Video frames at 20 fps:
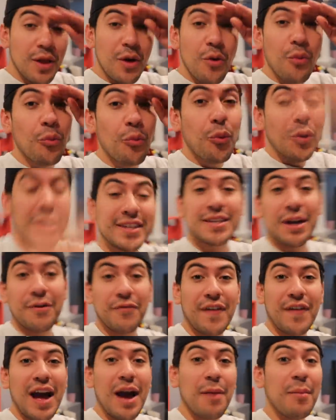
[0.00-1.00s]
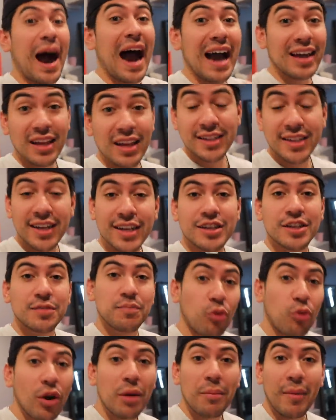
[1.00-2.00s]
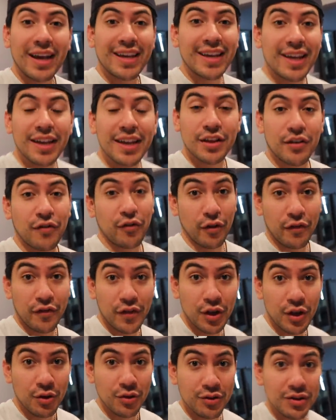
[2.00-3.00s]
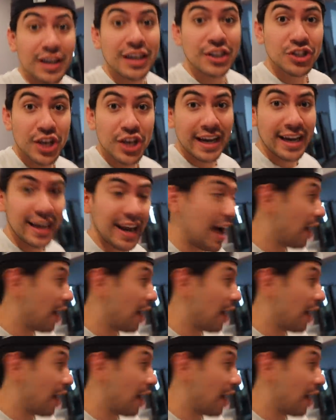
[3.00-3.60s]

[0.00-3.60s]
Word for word: What's up, fam? I like to exploit my kids for views. Check it